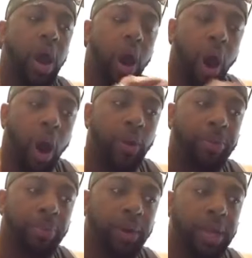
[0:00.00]
all the
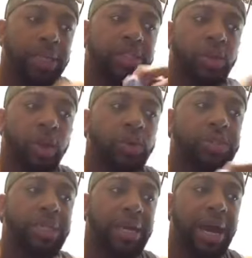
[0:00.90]
praise goes to
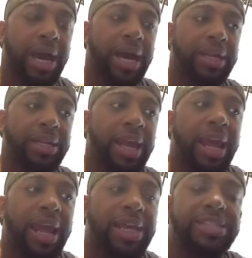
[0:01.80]
God.
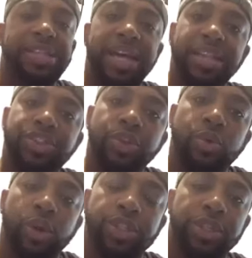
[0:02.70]
It's not that you
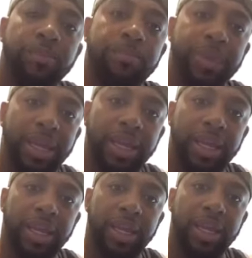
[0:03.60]
worship me,
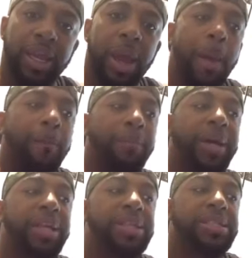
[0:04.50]
but
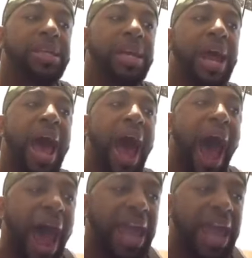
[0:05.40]
he said, I